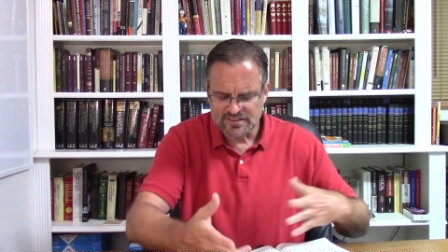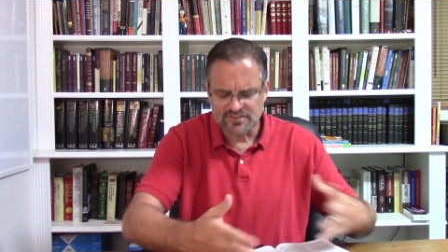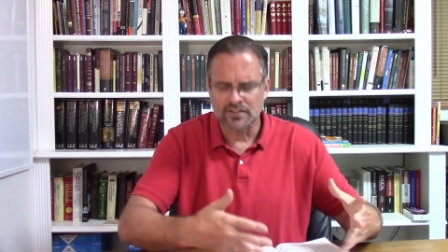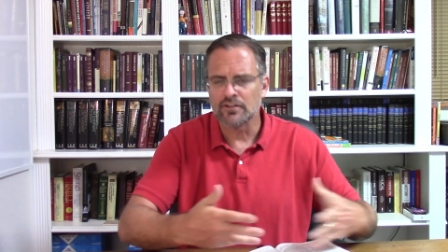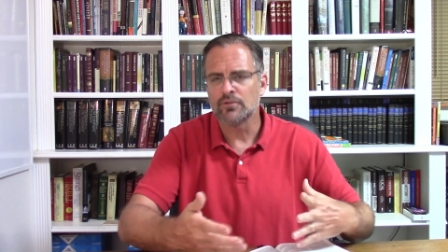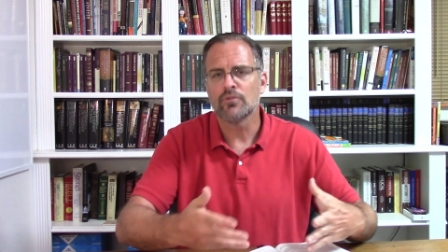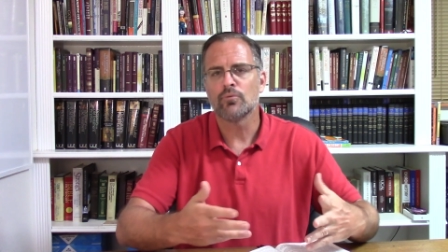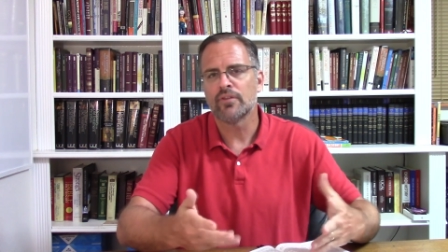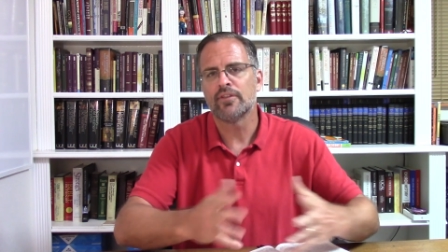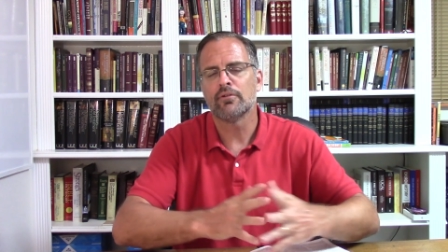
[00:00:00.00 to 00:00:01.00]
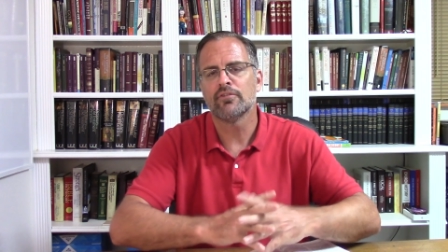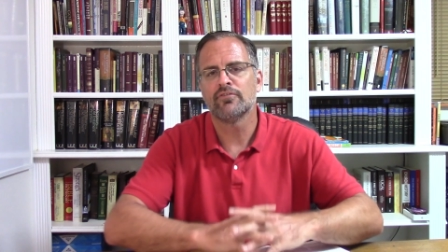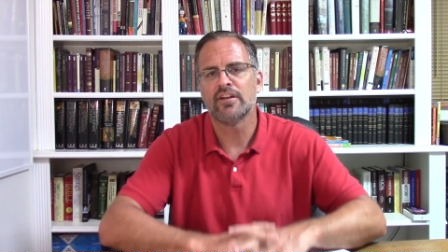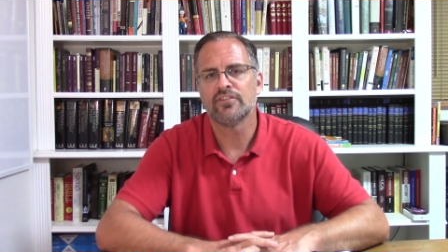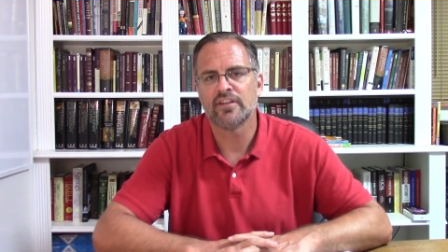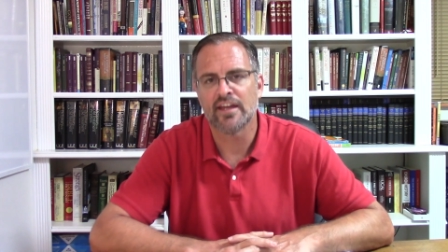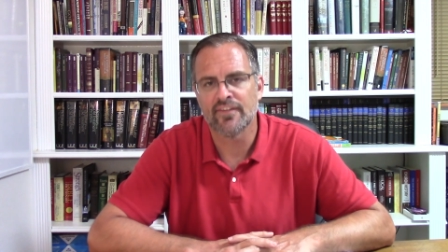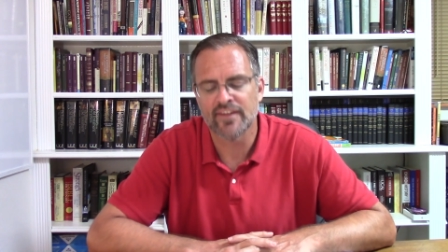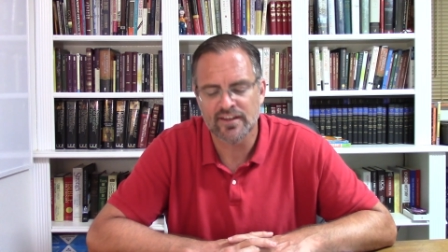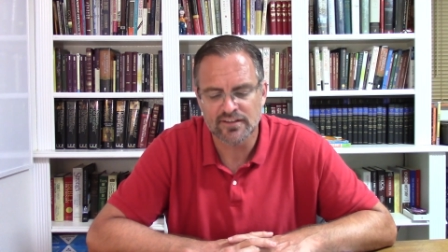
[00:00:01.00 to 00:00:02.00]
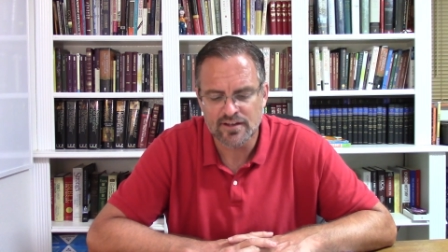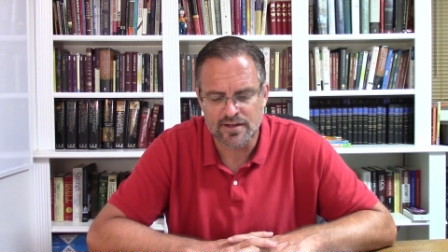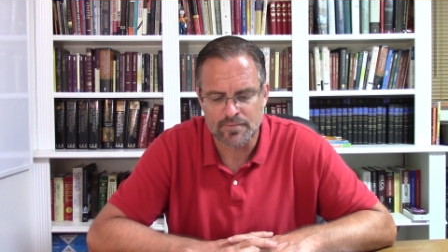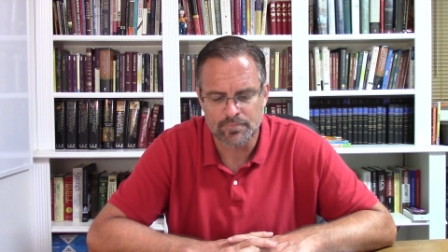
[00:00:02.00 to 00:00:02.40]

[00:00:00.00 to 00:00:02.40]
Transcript: it's dealing with what they were facing at that time.